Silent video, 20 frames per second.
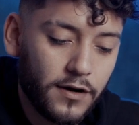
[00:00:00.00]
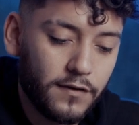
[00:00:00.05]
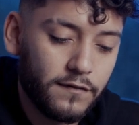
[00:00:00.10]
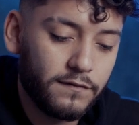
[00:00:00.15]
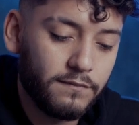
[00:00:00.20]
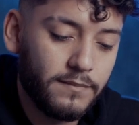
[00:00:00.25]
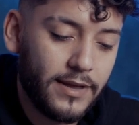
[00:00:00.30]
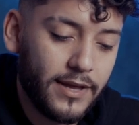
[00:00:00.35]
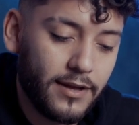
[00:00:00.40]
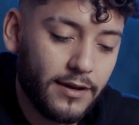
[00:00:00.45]

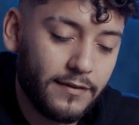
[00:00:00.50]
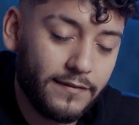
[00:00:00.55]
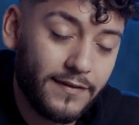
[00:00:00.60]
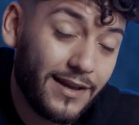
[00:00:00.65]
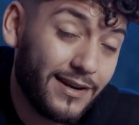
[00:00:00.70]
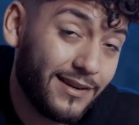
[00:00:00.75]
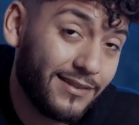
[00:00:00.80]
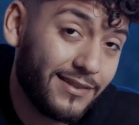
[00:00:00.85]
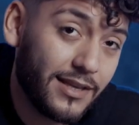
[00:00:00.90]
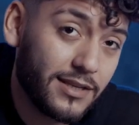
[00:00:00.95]
of
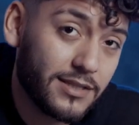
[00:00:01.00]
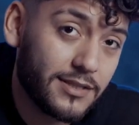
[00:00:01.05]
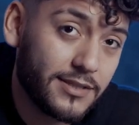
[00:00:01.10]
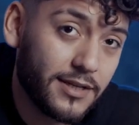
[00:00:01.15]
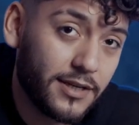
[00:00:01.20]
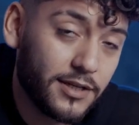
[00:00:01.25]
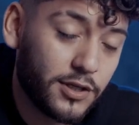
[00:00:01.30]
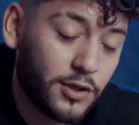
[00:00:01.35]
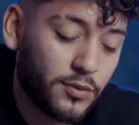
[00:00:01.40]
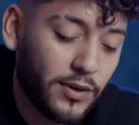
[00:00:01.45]
getting things
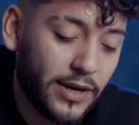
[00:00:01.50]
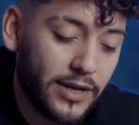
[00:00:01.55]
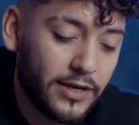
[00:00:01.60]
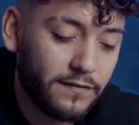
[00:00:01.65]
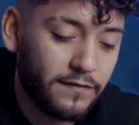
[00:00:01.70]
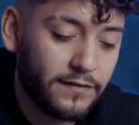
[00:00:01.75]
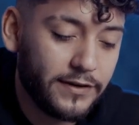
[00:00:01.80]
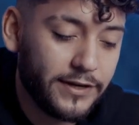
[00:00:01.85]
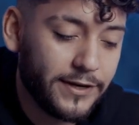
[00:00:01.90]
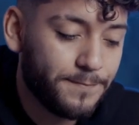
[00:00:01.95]
done
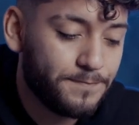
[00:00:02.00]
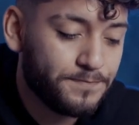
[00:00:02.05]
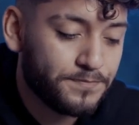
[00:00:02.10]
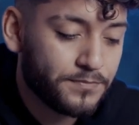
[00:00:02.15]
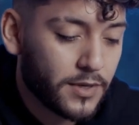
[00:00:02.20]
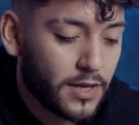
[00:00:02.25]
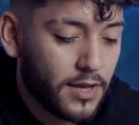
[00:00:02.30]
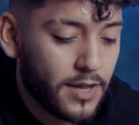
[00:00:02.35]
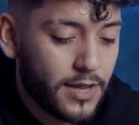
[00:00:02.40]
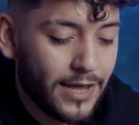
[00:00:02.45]
creatively,
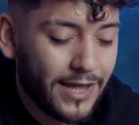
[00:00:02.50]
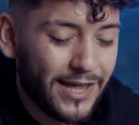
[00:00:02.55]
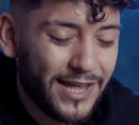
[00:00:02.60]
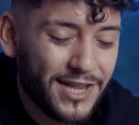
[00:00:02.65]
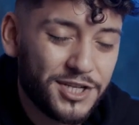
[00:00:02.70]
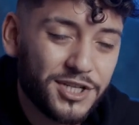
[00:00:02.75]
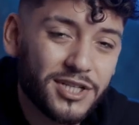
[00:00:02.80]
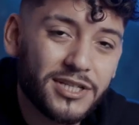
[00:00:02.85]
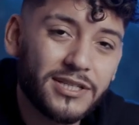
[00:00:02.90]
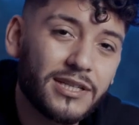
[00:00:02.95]

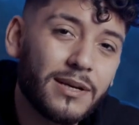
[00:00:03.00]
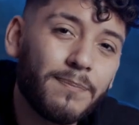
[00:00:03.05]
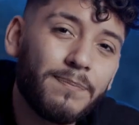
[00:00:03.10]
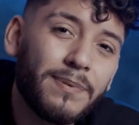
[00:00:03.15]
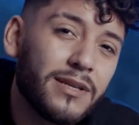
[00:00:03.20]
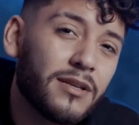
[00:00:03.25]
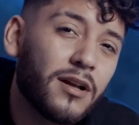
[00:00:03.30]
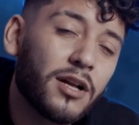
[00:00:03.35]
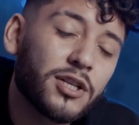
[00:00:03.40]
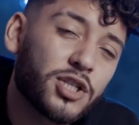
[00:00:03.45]
it's just
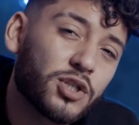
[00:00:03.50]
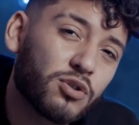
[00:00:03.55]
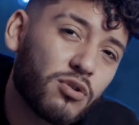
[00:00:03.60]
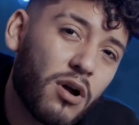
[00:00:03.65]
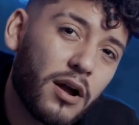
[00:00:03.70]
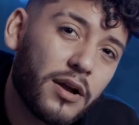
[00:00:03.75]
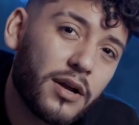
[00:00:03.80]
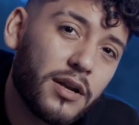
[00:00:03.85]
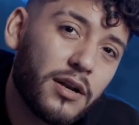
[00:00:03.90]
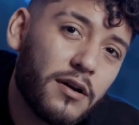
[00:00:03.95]
simply not
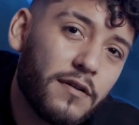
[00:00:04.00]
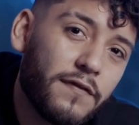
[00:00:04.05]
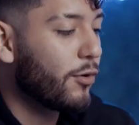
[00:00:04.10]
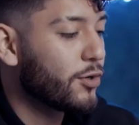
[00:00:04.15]
strong enough.